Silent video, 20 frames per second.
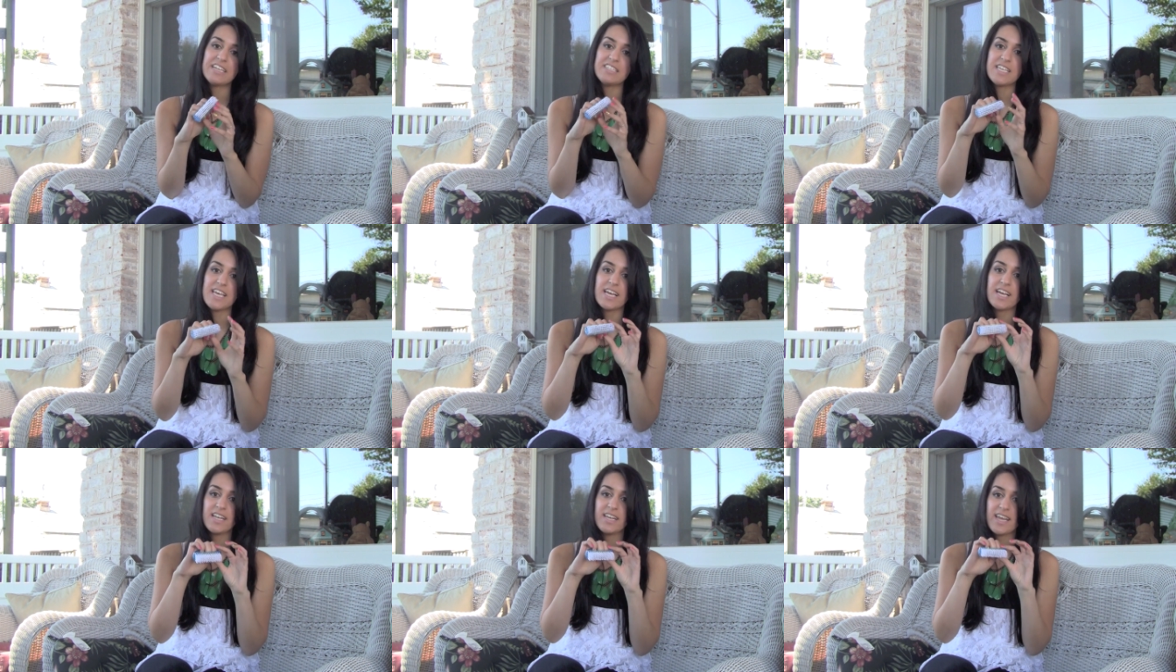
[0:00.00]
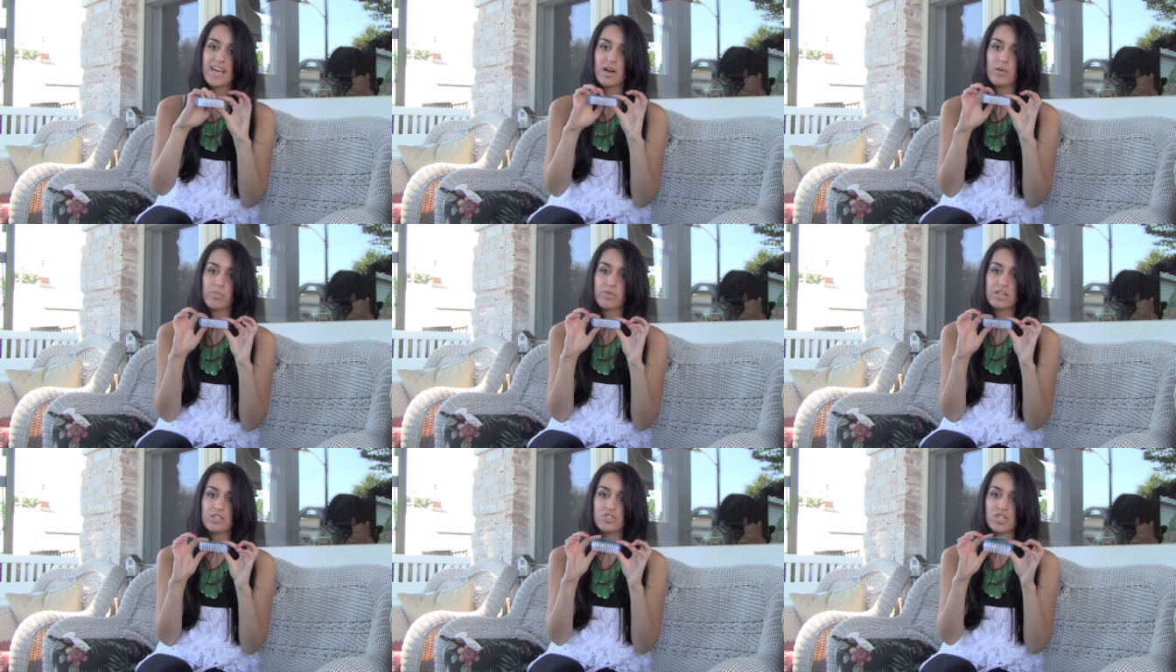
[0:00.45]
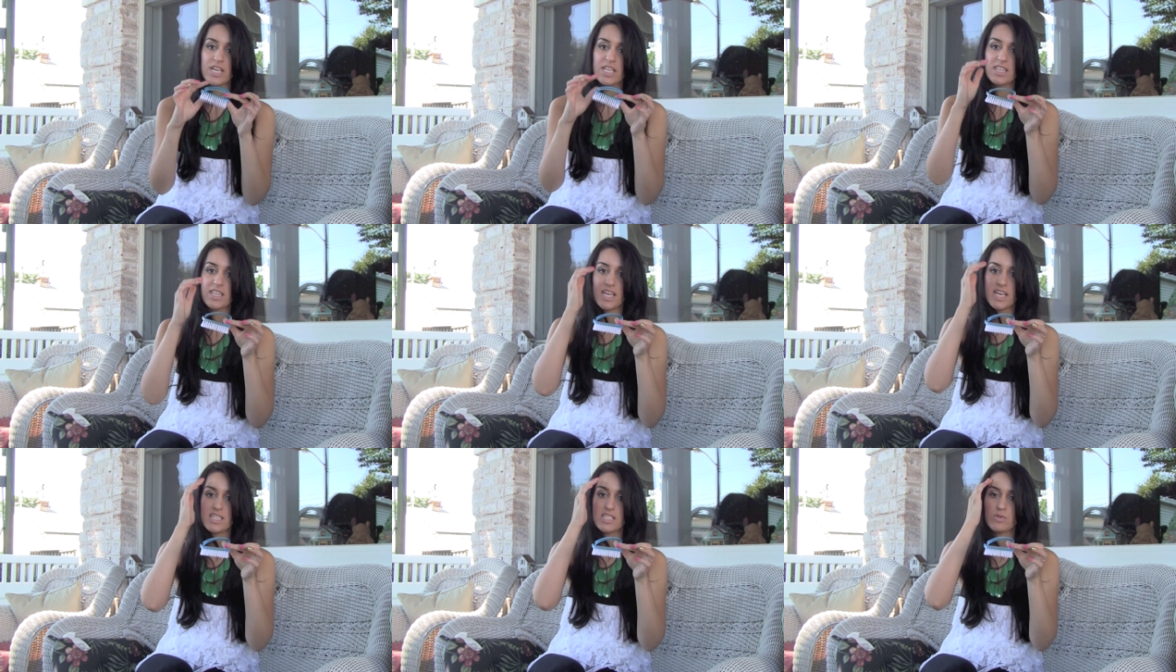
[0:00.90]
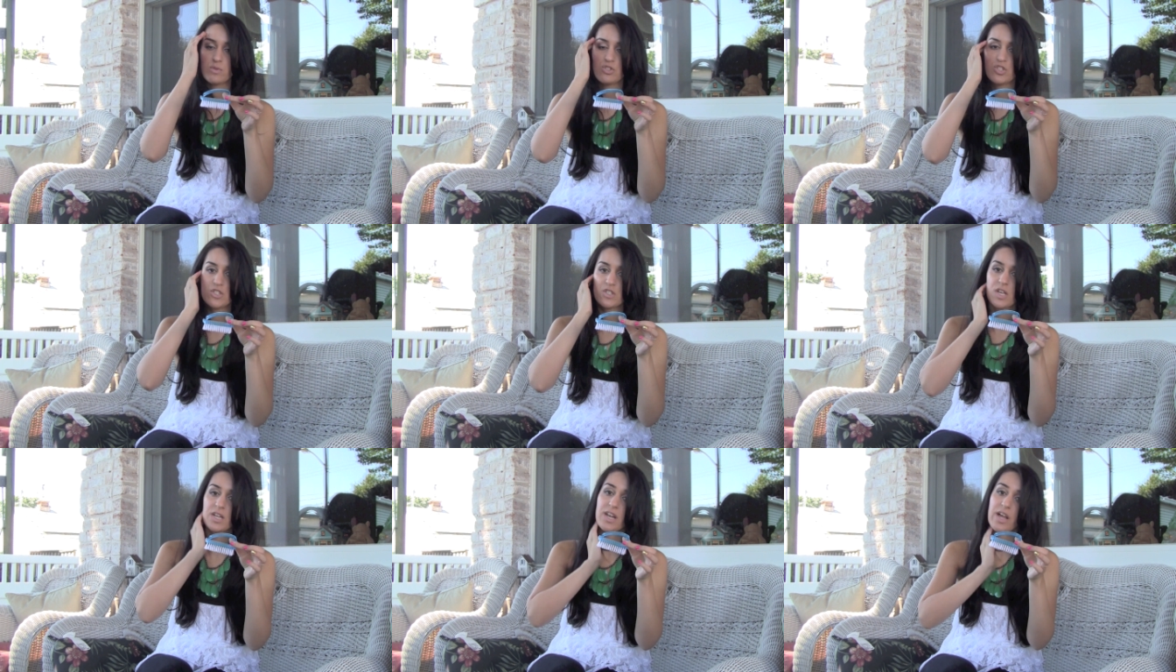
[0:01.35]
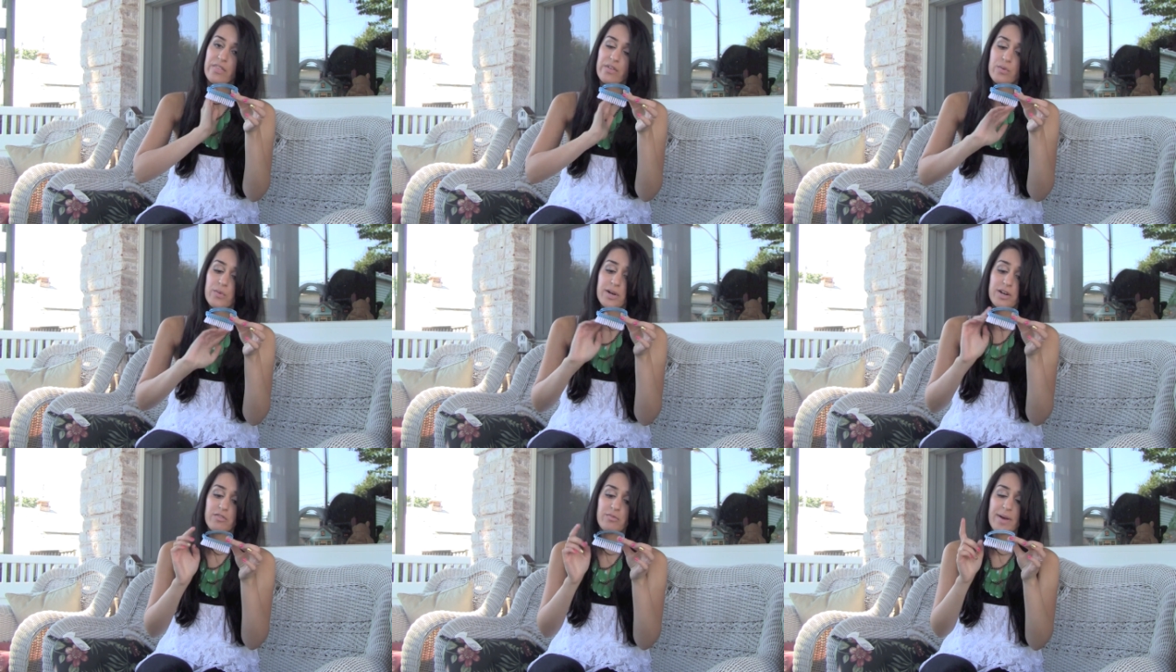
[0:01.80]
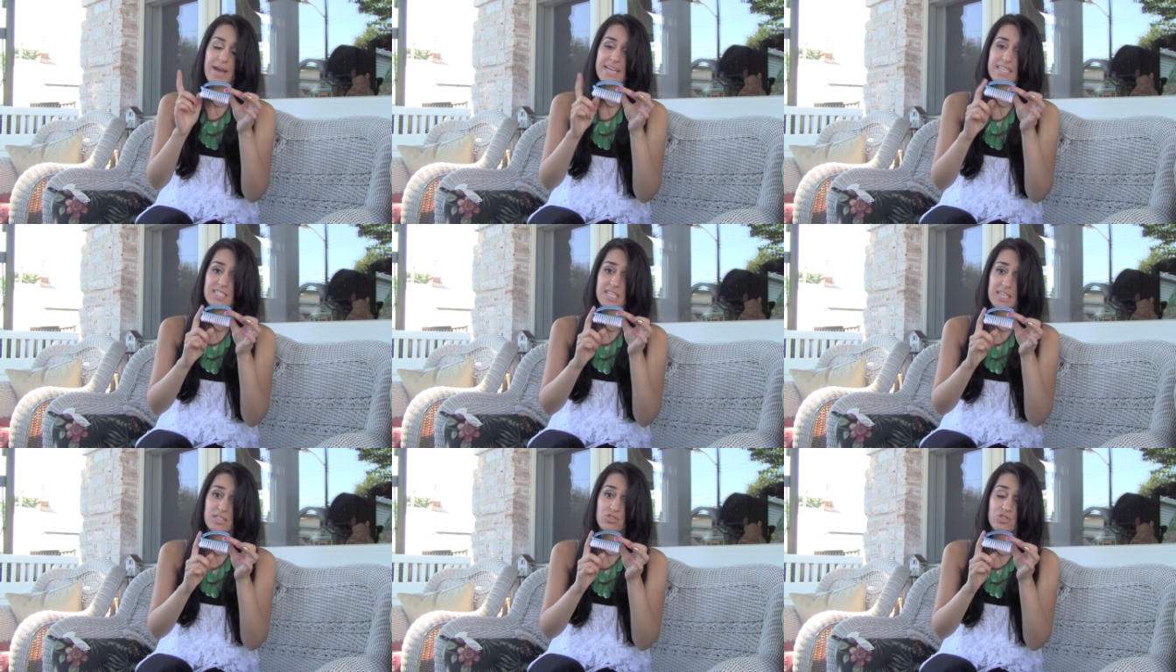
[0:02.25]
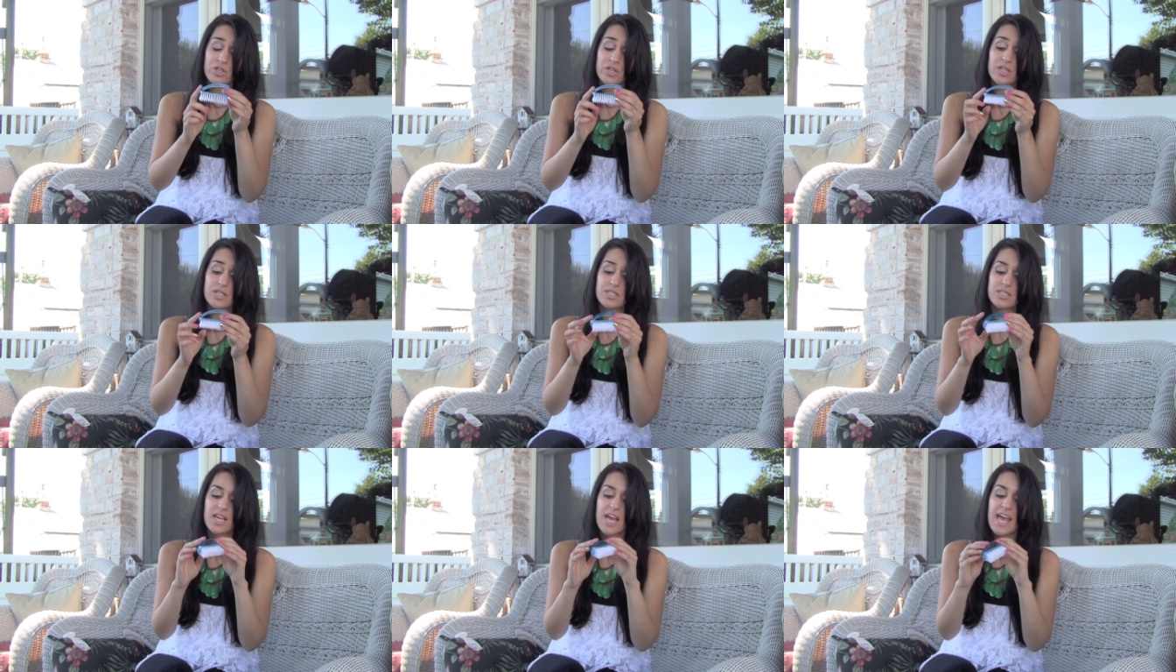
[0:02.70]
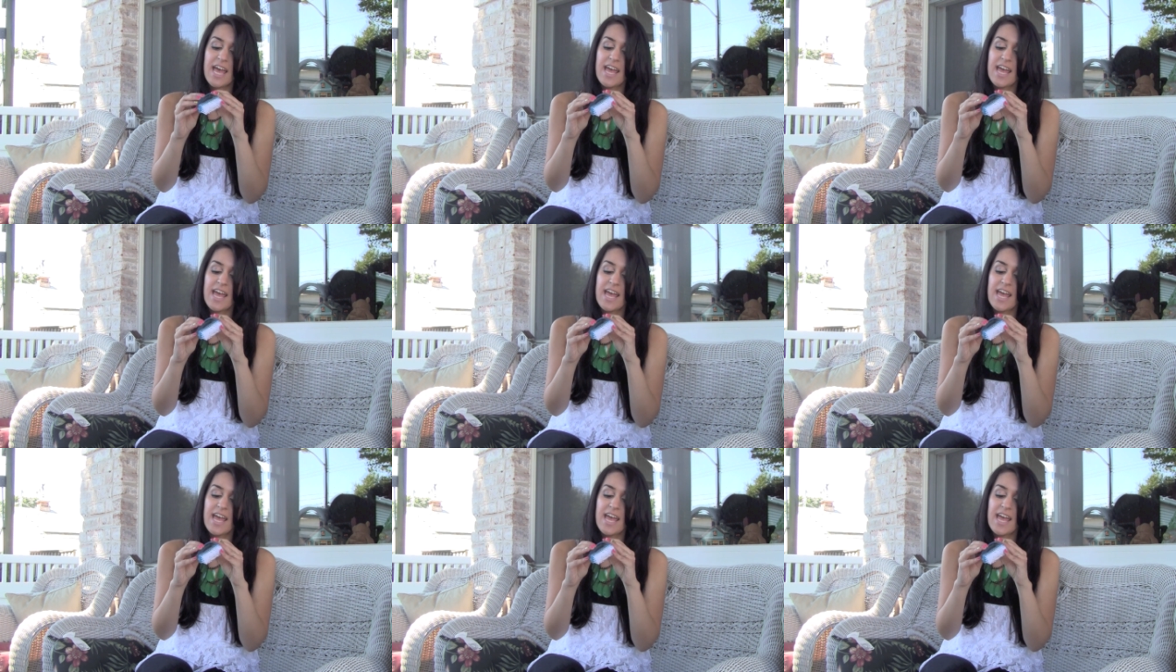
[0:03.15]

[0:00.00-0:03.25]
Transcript: I take a nail brush like this, which is another one of my essentials.